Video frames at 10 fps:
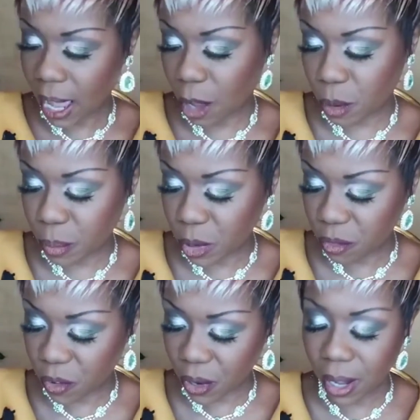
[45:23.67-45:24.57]
our
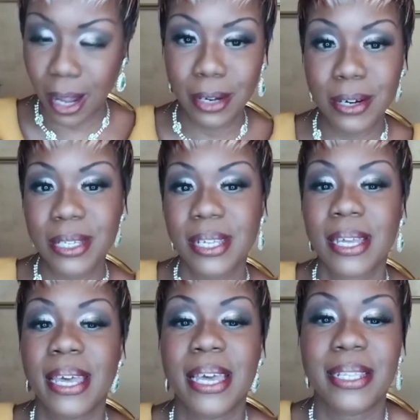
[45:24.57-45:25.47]
beautiful colors
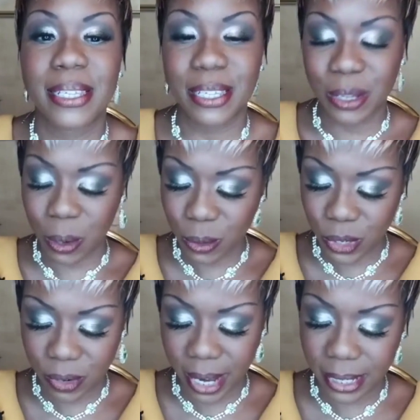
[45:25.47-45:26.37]
in this
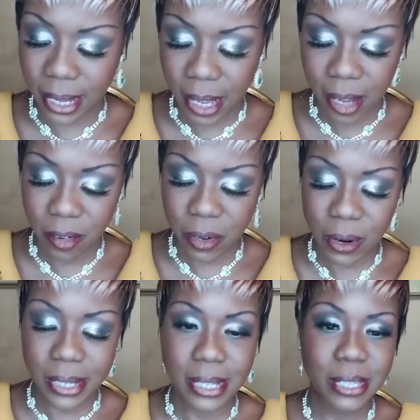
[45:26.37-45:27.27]
gold dress. And of
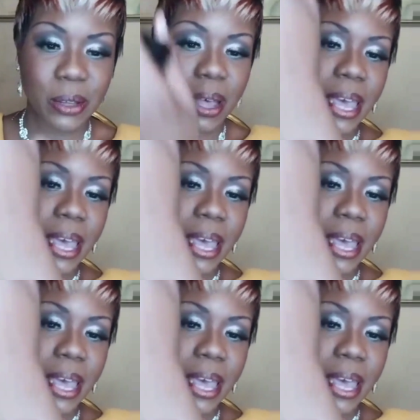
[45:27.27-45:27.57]
course, let's go